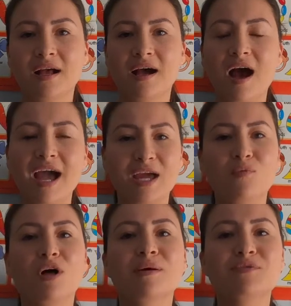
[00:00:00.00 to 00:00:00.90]
Hi and
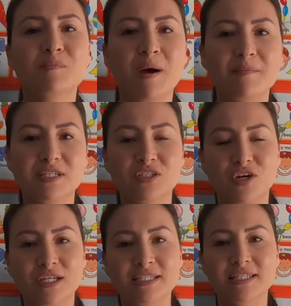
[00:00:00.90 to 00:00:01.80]
welcome to Bubs and
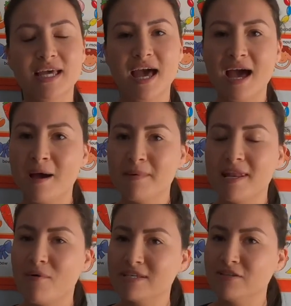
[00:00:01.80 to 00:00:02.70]
Tots.
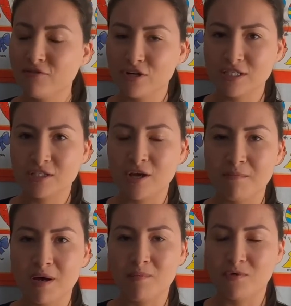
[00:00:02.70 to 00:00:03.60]
Now, as a first-time
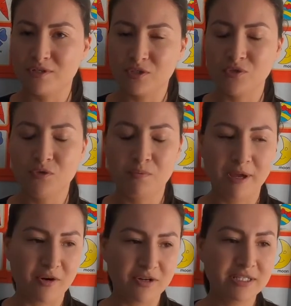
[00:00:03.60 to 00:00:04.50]
mum or as a new
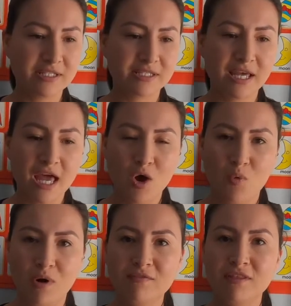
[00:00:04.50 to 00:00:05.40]
parent,
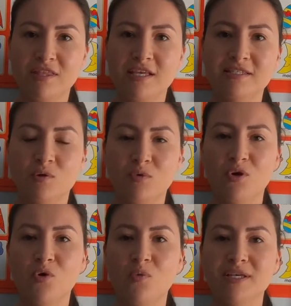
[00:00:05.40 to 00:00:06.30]
one of the things that we're
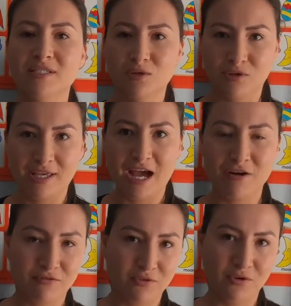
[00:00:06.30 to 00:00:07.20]
always looking
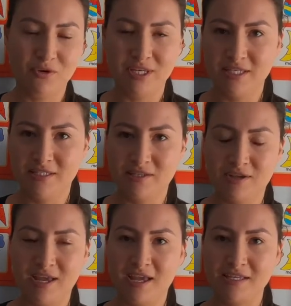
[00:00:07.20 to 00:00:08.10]
out for is,
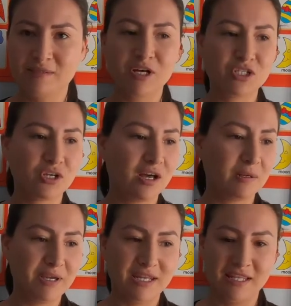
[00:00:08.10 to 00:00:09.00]
okay, is my child
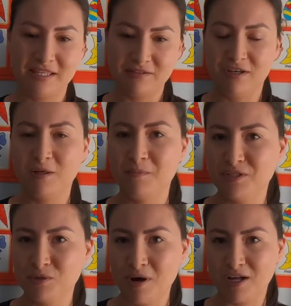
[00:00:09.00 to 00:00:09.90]
meeting the
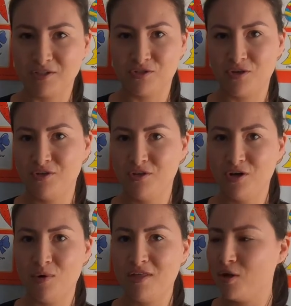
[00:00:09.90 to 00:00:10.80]
developmental milestone? You
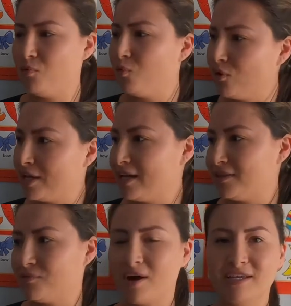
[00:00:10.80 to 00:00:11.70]
know, are they walking at
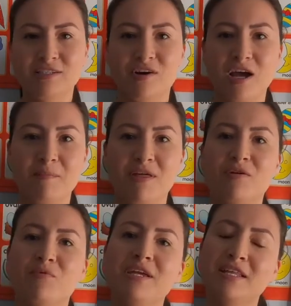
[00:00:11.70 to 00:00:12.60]
the right time? Are they
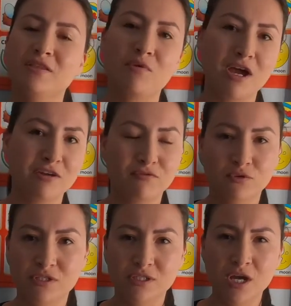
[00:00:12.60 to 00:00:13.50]
eating the right
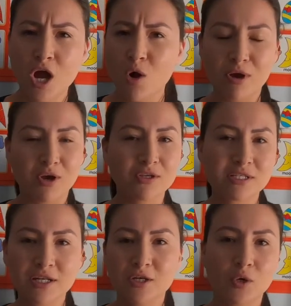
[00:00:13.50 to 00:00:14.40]
foods? We're
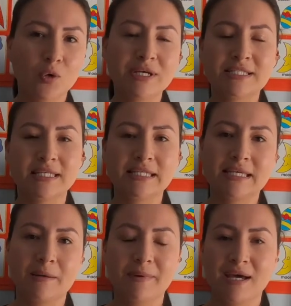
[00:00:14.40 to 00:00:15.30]
constantly always
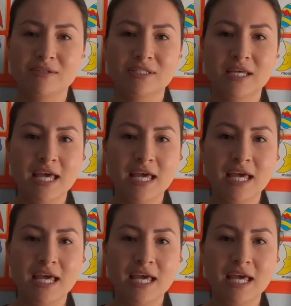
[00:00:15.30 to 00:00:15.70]
thinking about.